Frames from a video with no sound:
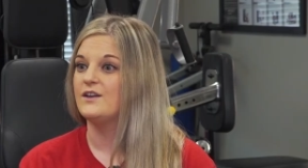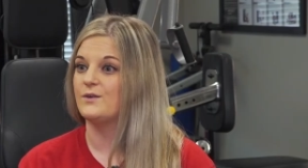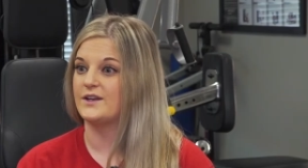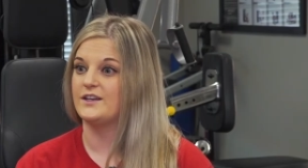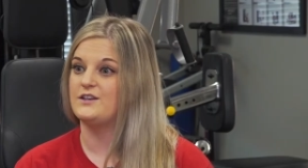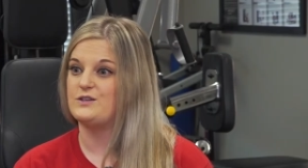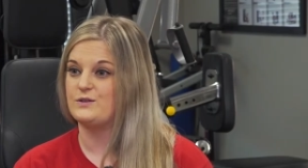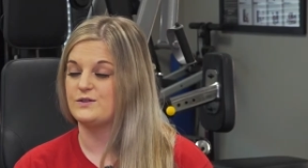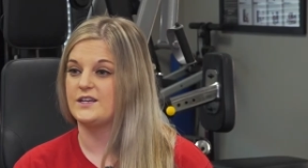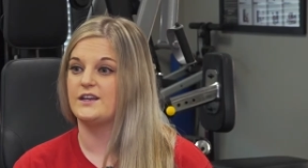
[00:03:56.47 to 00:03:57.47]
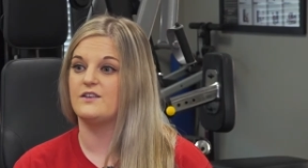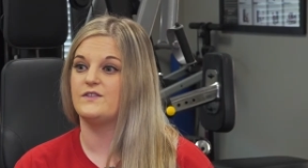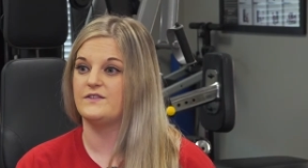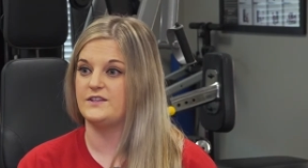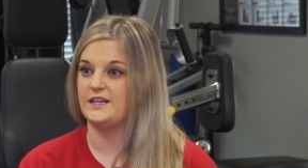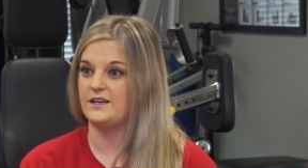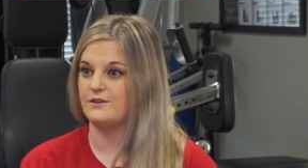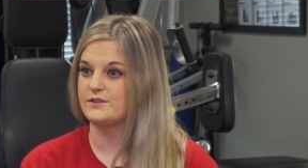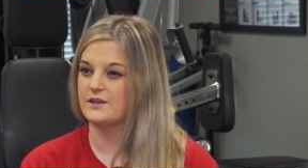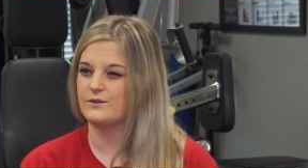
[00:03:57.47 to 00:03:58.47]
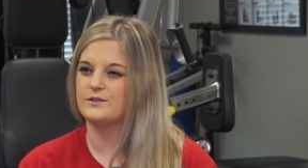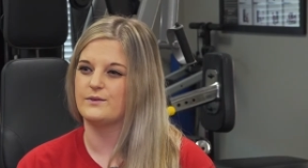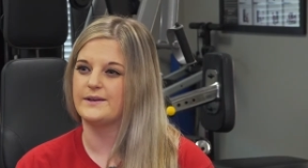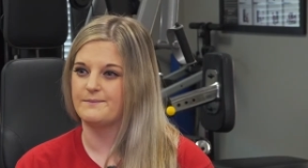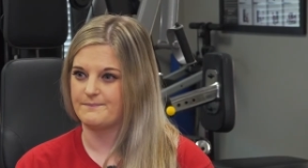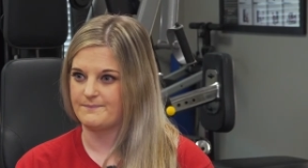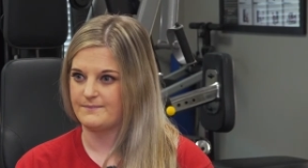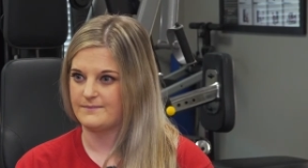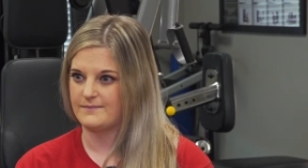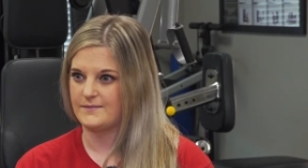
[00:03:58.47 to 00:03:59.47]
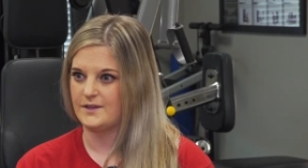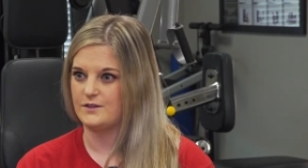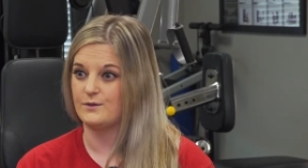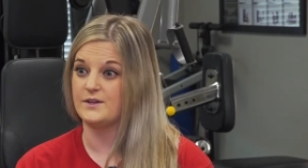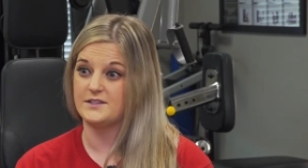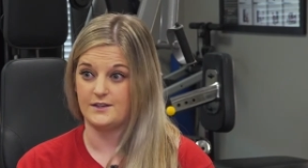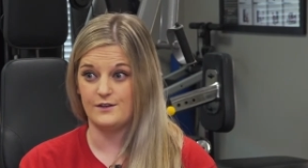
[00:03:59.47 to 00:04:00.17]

we're going to do 10 to 15, he's like, which one? Do you want 10